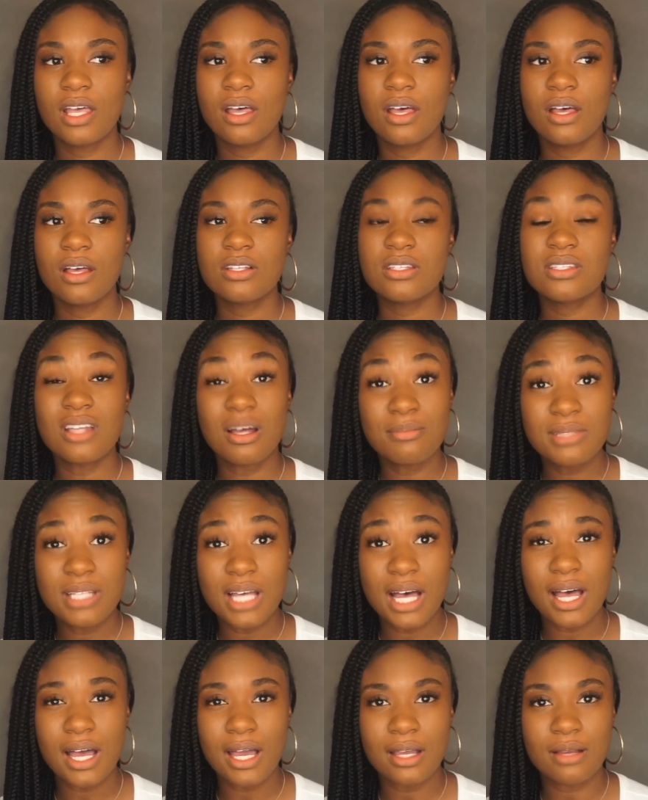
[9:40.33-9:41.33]

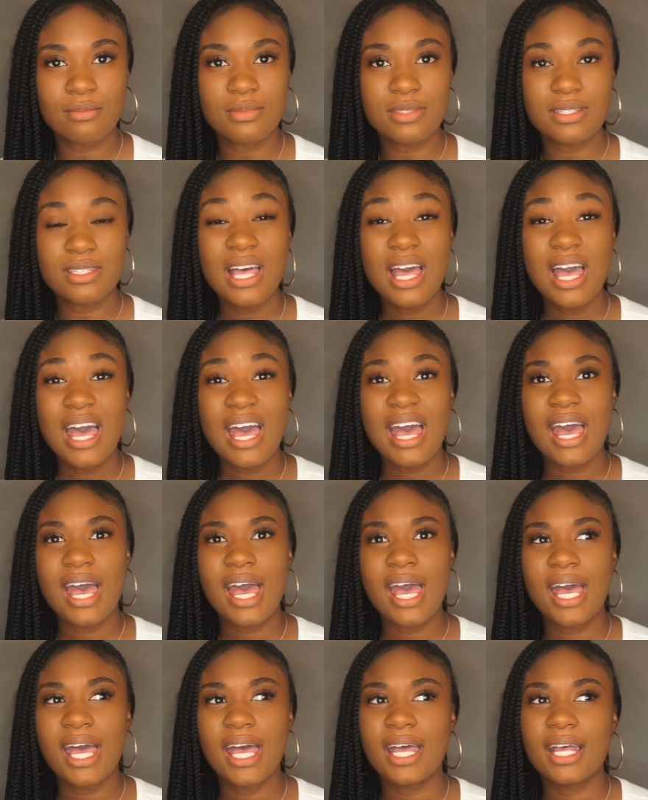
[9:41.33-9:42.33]
sometimes.
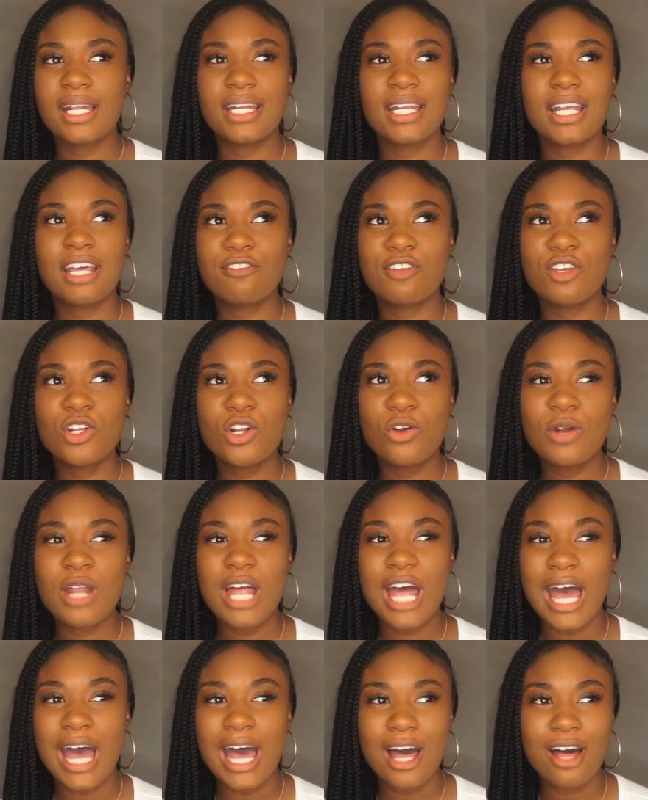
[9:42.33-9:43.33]
And if you don't
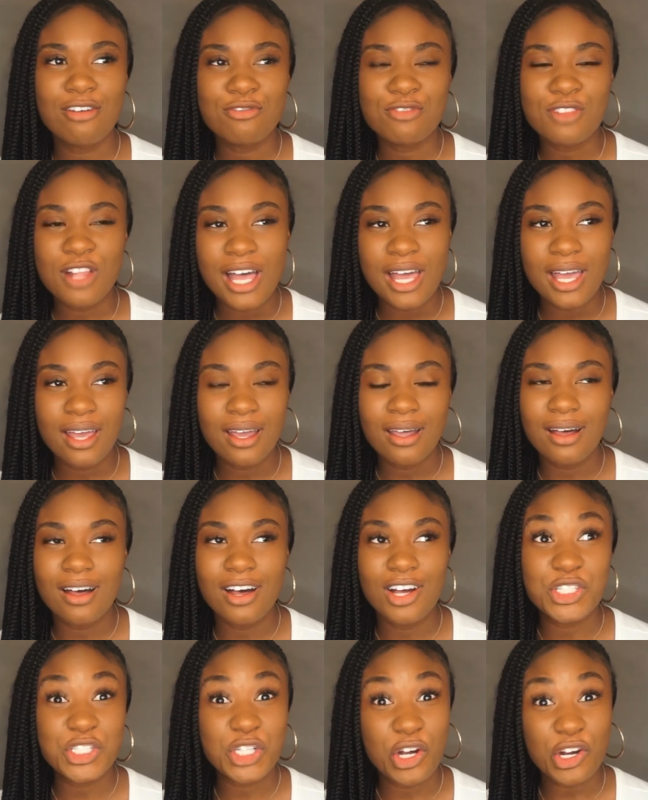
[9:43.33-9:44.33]
have like
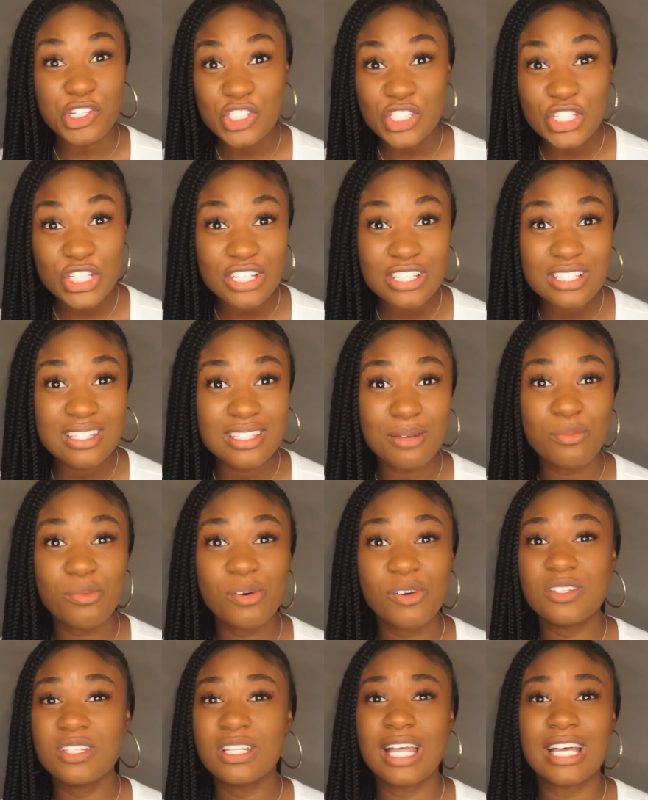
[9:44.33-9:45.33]
a charge nurse,
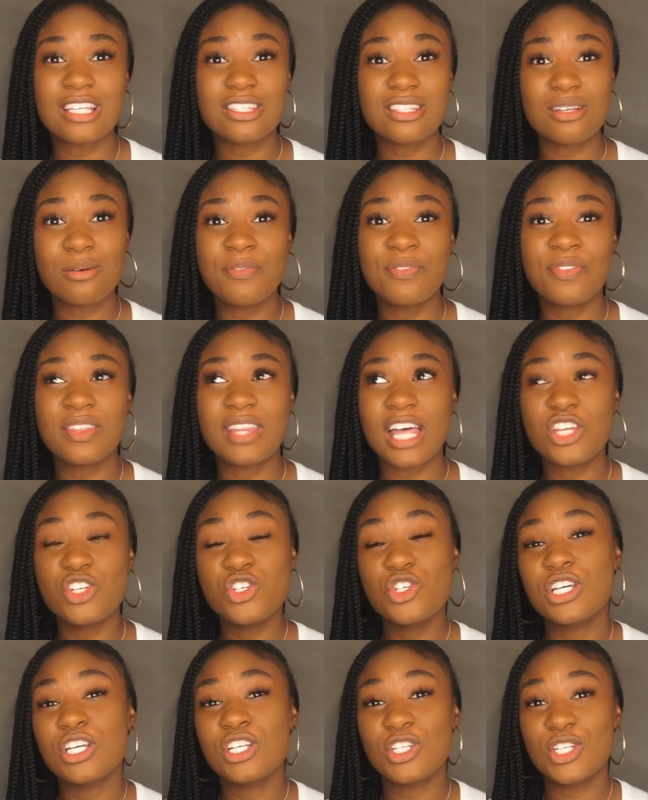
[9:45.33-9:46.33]
someone that
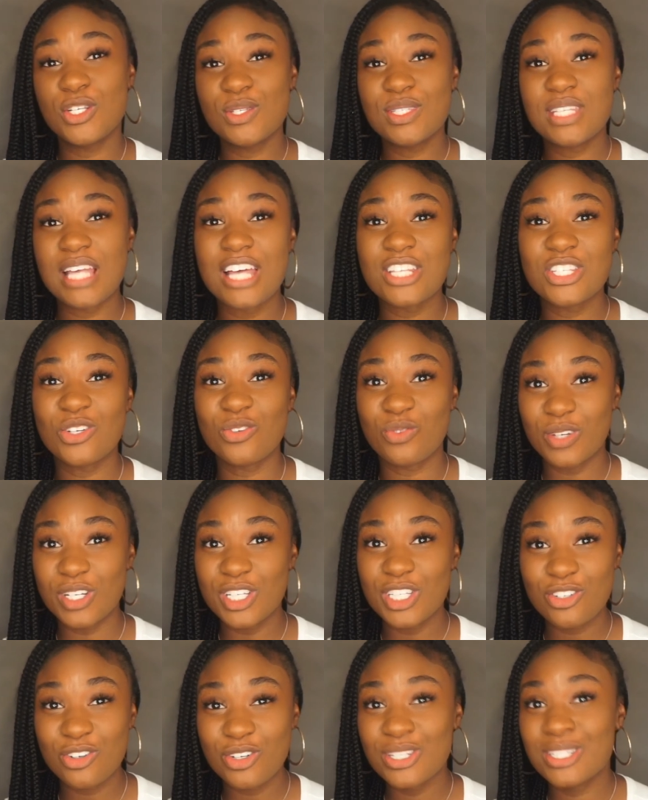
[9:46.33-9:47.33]
you can use as a
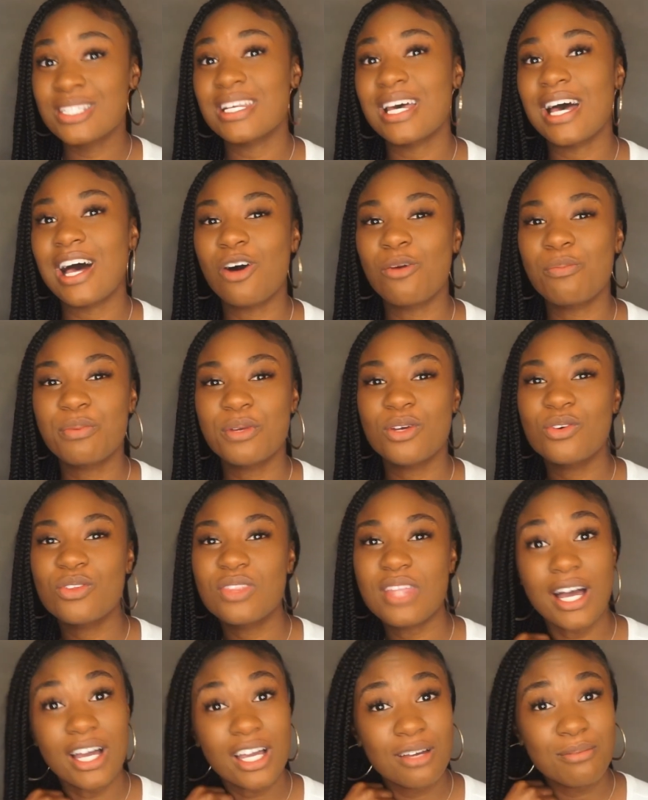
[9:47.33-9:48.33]
resource to help you,
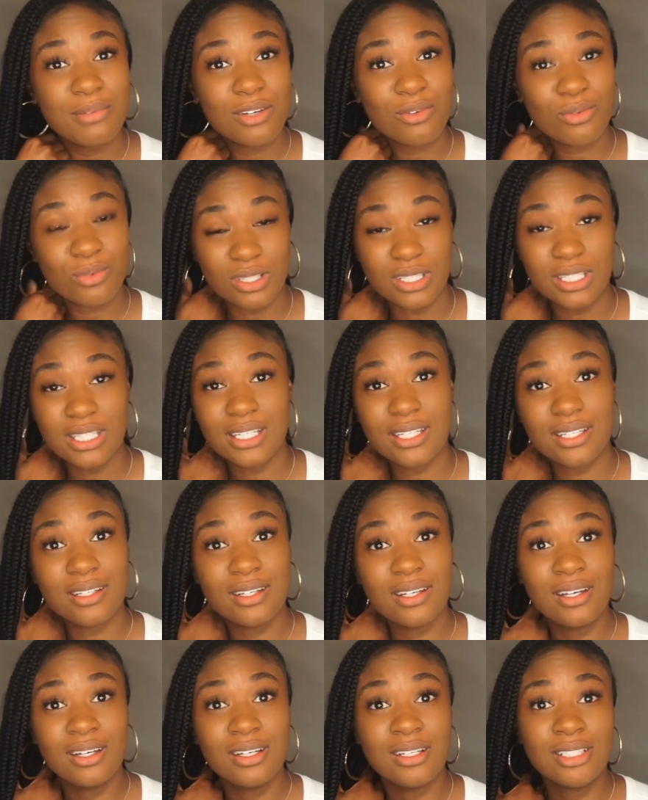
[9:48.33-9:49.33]
that can be really
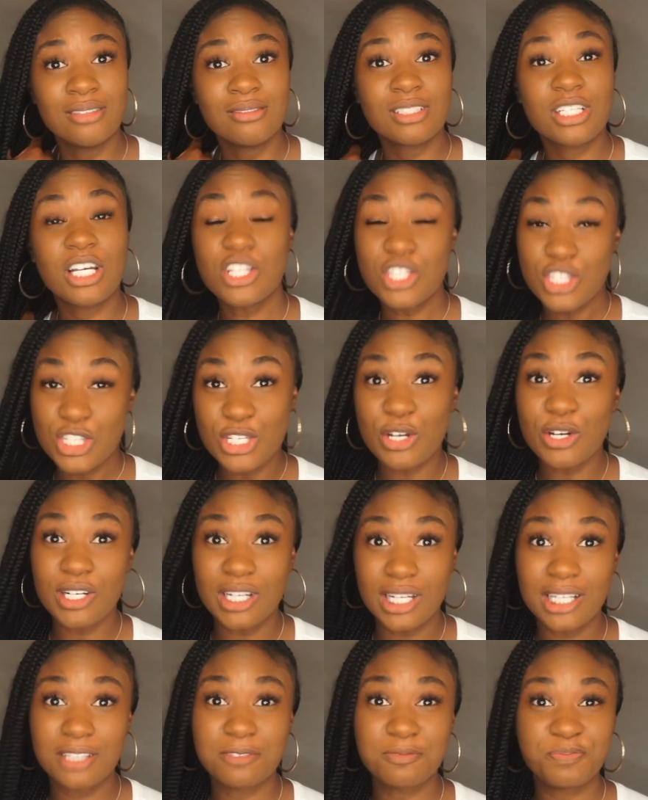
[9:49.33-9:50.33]

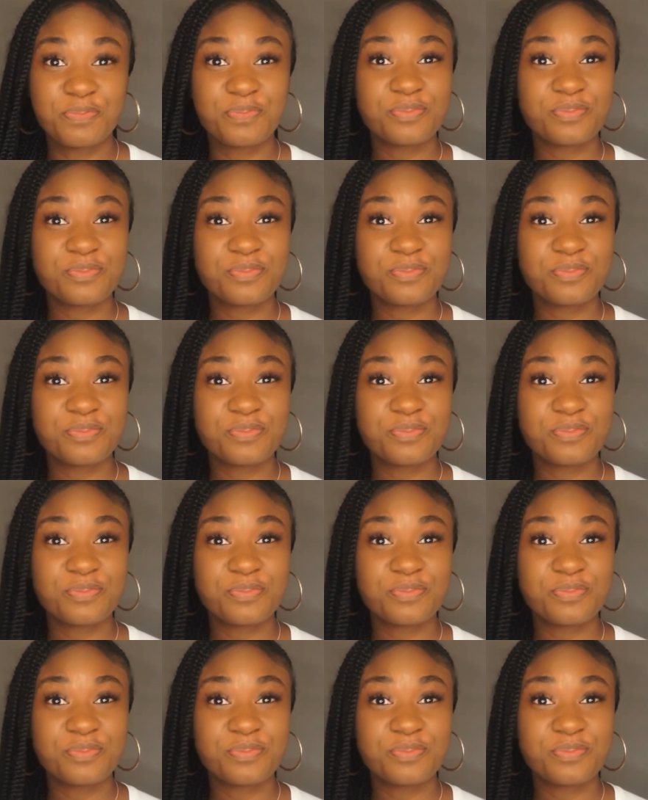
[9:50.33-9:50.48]
concerning.